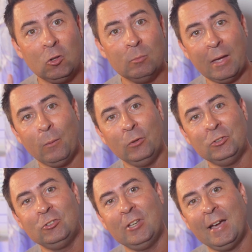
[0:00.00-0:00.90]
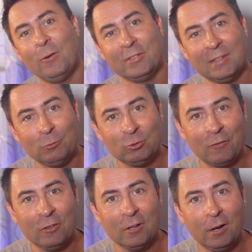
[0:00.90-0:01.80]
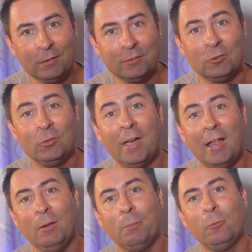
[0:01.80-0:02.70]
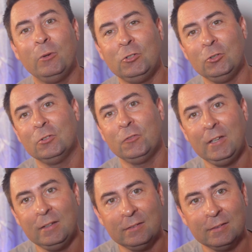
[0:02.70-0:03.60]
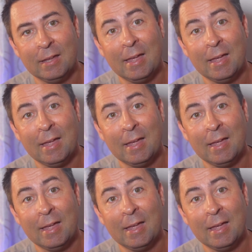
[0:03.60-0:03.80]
You might want to check out some travel cards to help reduce fees